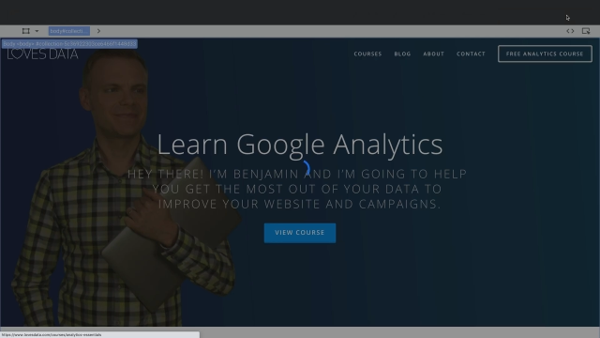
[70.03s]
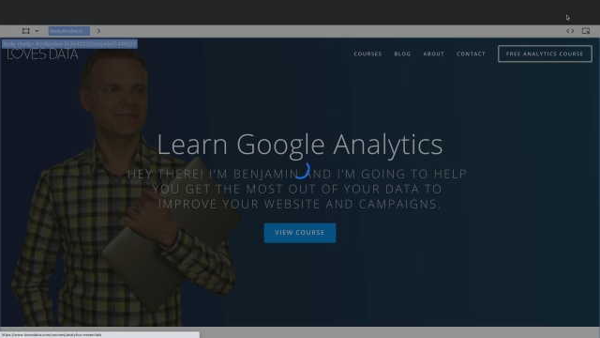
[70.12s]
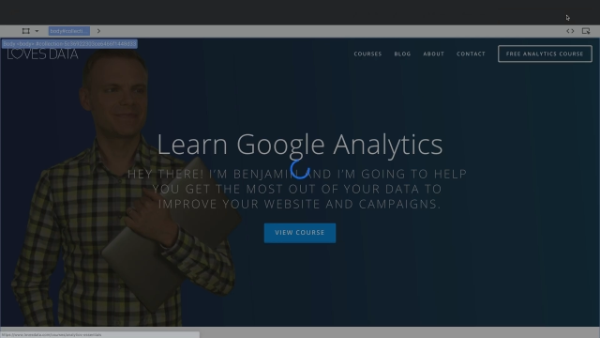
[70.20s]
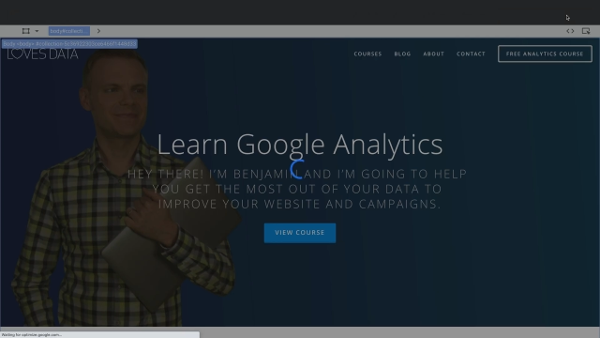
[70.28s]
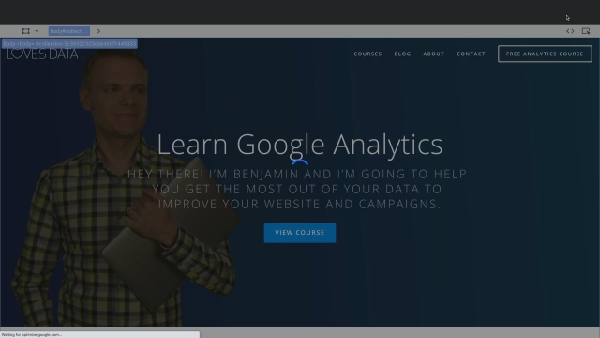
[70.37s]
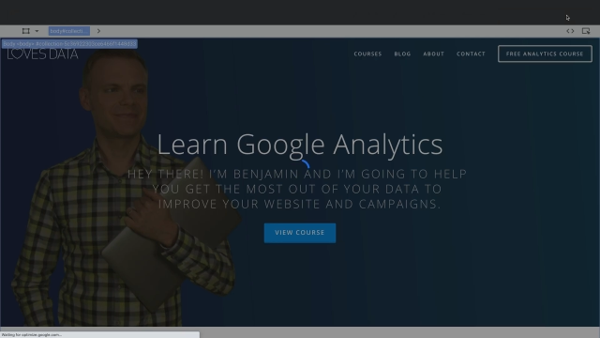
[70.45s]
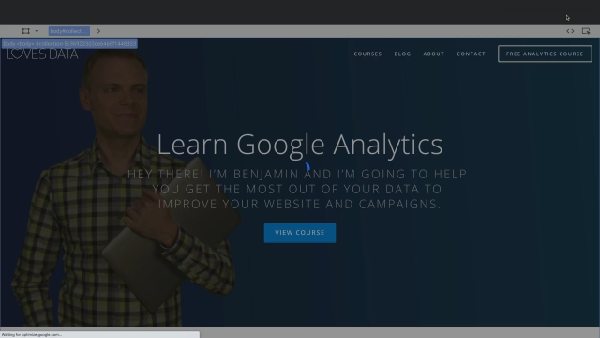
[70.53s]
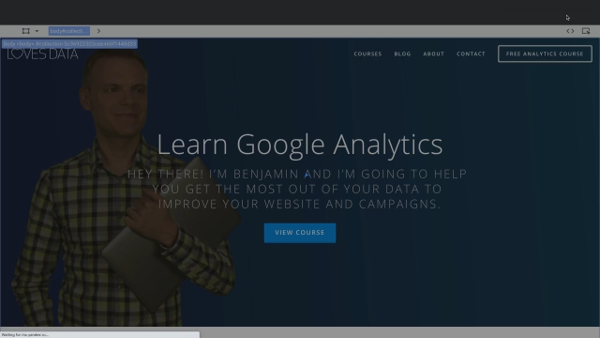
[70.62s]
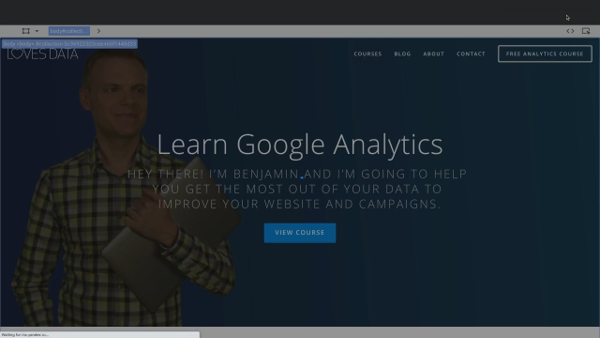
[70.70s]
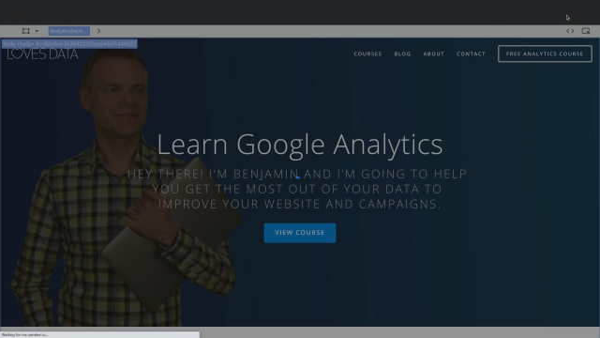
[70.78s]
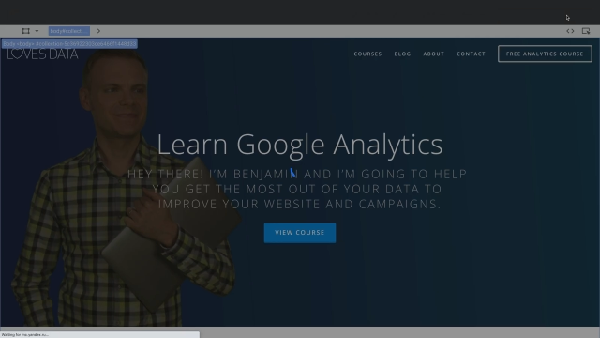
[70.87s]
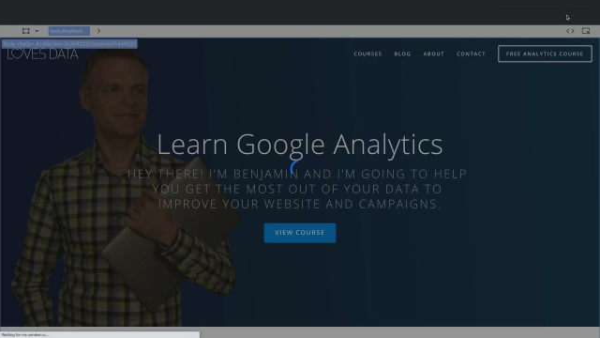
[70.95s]

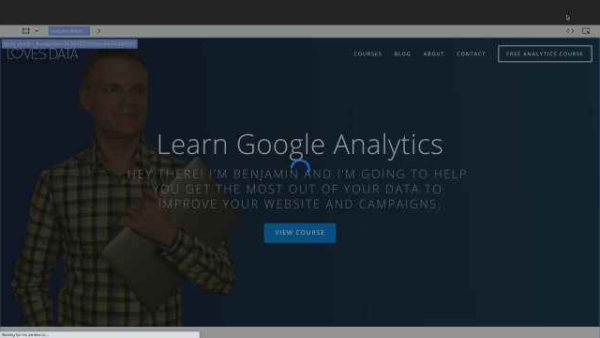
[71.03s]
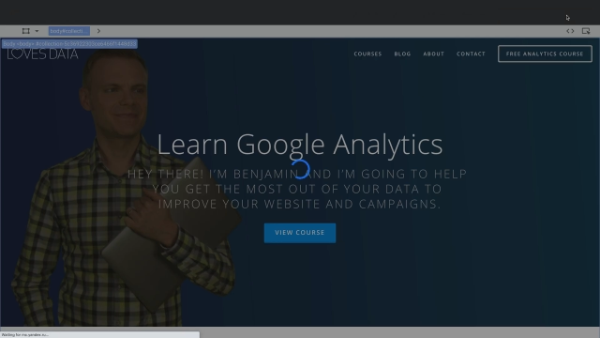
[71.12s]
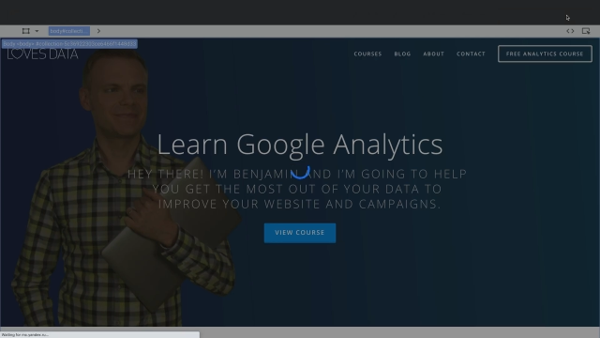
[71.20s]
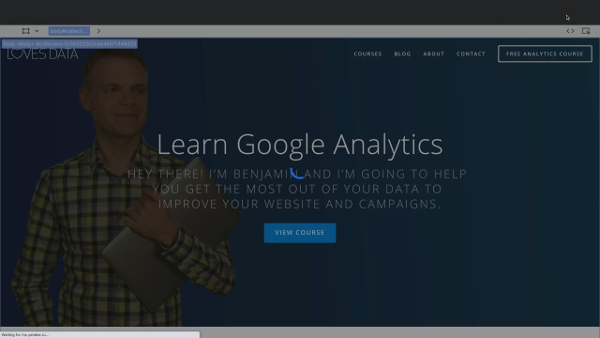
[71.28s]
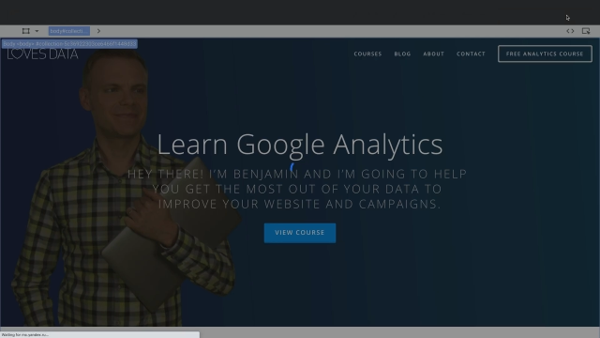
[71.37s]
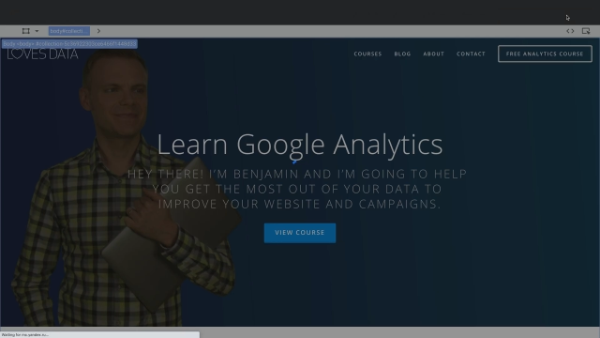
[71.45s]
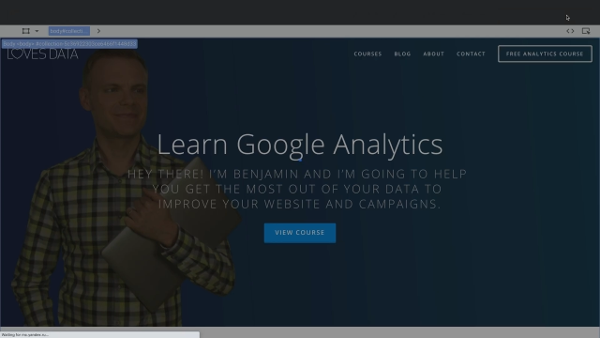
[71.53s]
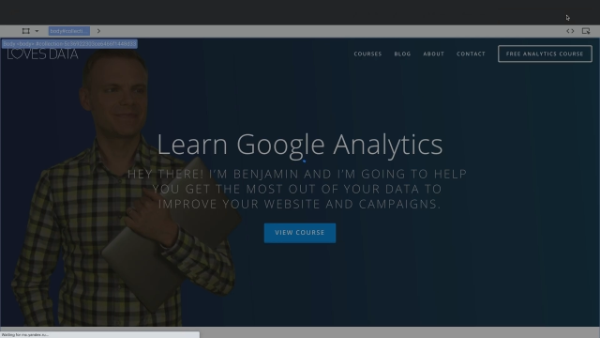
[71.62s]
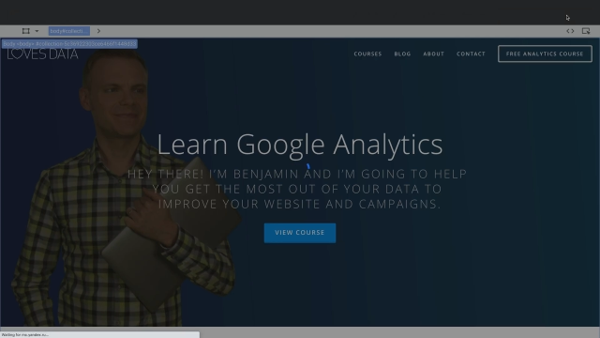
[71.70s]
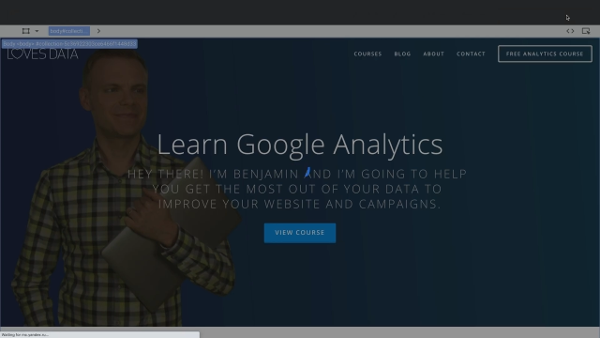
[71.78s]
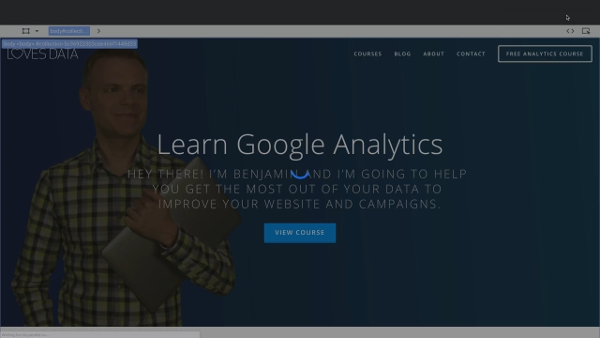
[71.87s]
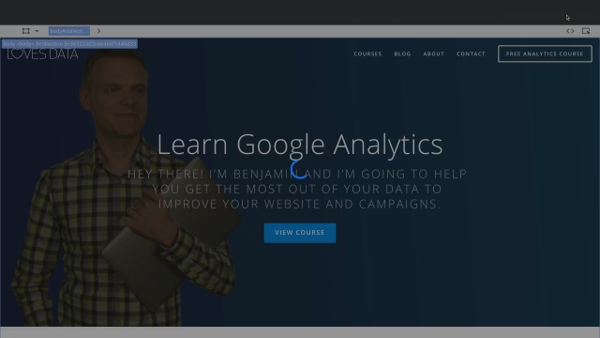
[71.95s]

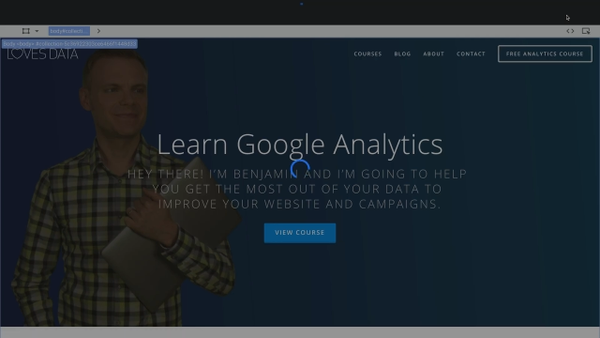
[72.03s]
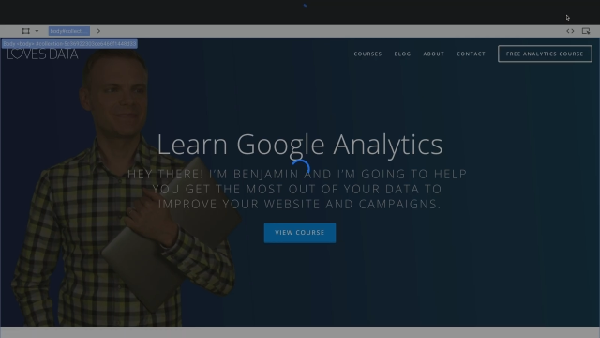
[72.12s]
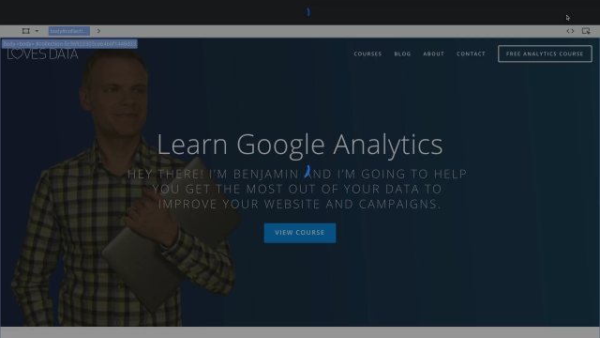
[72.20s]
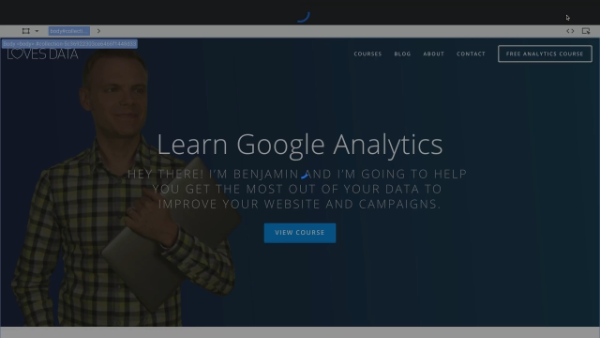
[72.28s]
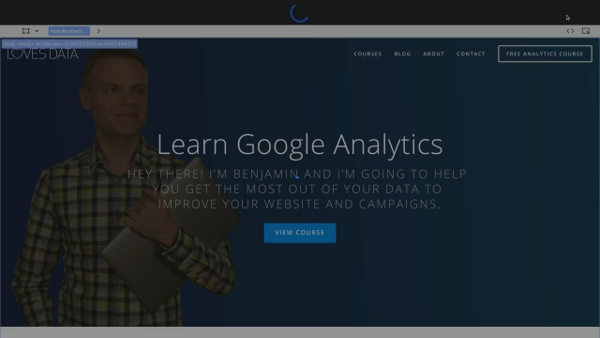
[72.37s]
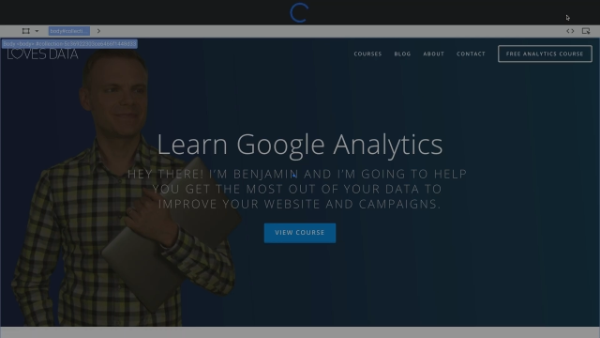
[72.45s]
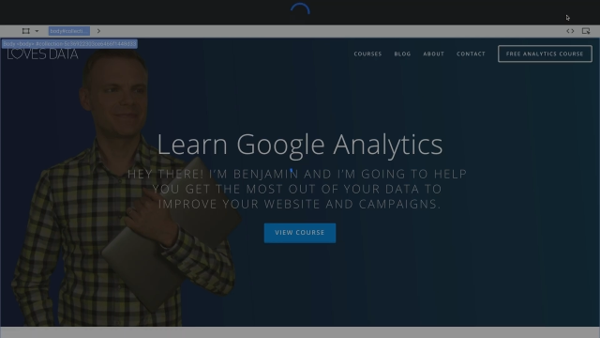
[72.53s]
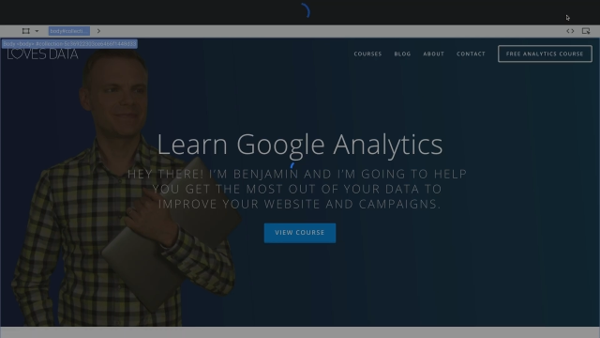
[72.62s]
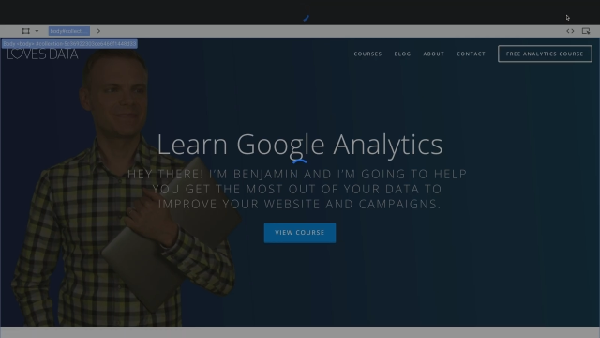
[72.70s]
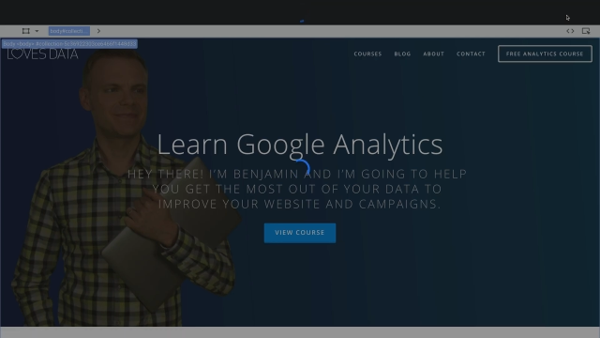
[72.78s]
Nothing is said.